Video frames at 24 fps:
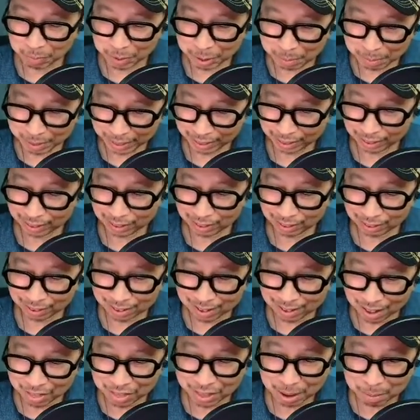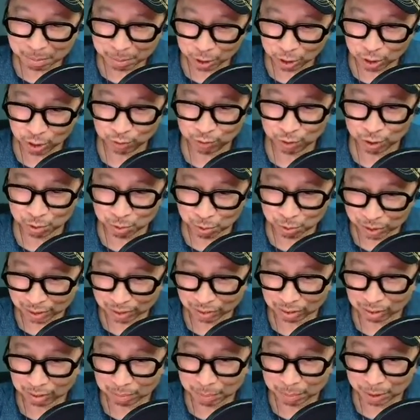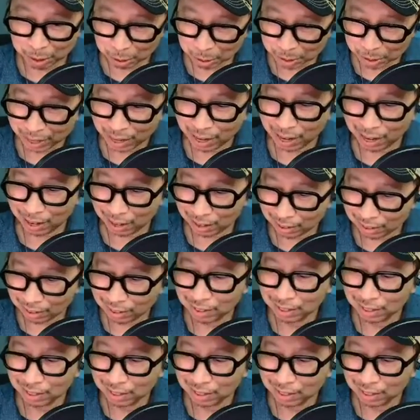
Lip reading: I mean, it's not that much of a risk, but okay,